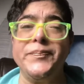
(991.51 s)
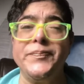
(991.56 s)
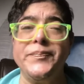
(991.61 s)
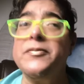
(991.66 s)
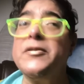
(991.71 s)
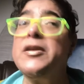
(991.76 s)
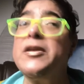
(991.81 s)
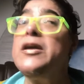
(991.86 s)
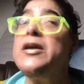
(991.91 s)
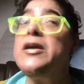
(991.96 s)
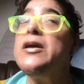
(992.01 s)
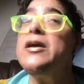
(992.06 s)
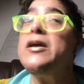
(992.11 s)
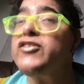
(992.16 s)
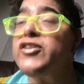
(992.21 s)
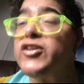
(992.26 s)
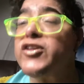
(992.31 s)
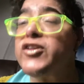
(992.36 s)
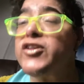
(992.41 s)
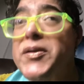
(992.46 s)
of
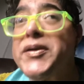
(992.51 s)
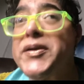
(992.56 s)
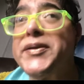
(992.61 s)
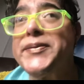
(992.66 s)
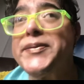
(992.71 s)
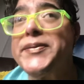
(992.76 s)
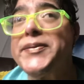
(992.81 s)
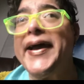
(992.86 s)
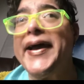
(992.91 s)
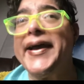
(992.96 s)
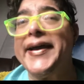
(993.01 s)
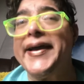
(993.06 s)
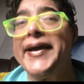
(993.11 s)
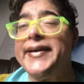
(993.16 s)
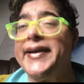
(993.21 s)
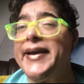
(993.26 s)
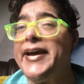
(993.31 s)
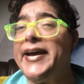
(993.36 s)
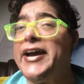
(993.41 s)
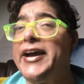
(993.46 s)
growing back
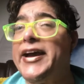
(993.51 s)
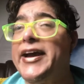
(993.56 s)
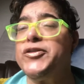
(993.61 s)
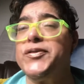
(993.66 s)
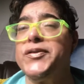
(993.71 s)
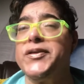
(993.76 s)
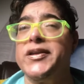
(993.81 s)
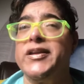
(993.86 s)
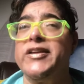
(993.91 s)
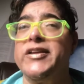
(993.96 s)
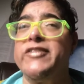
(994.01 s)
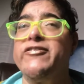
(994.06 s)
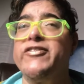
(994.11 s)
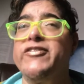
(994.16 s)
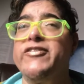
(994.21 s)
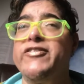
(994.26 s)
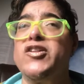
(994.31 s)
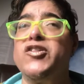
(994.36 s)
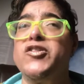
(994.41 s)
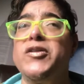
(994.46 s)
after significant
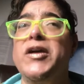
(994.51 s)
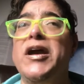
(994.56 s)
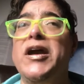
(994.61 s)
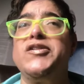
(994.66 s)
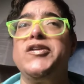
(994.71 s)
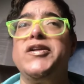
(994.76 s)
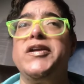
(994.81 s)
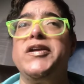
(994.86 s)
tragedy.